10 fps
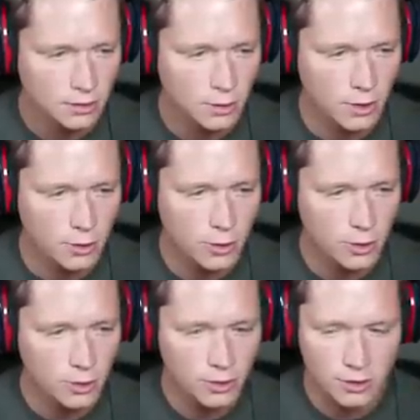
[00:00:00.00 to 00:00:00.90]
Woo!
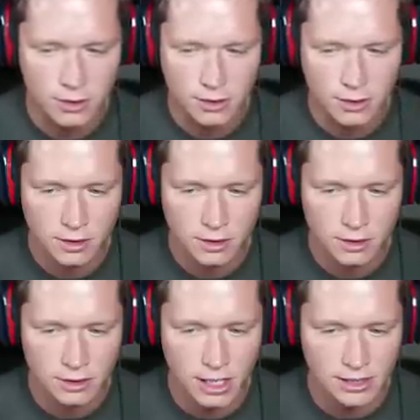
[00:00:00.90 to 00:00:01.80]

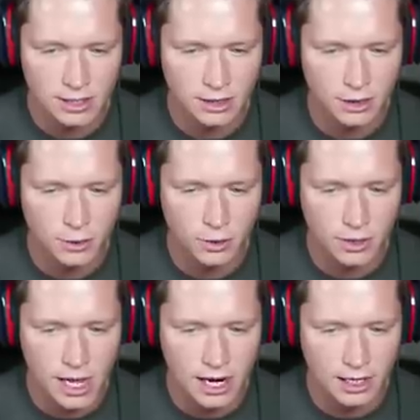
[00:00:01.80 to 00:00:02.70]
Johnson in the corner,
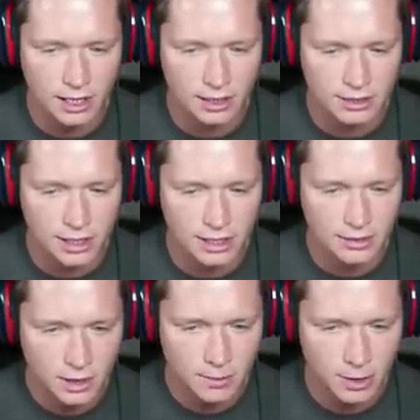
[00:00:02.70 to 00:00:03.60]
not going to get it
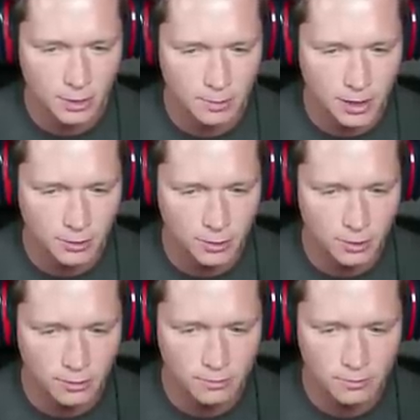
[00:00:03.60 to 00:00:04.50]
done. Give me a little pick and
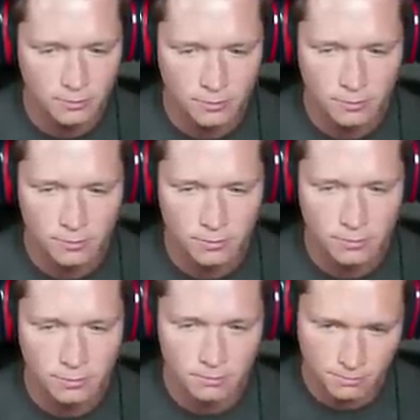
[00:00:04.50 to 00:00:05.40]
roll.
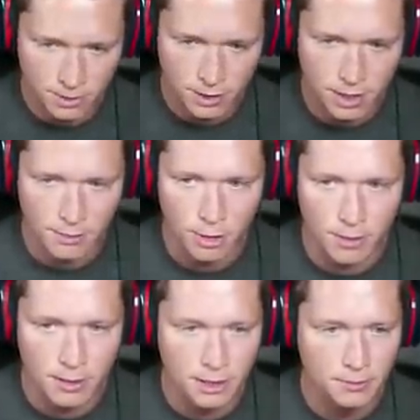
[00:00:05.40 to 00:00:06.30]
Come on,
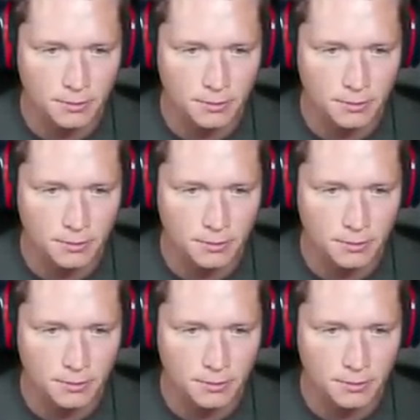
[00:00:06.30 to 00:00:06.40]
baby.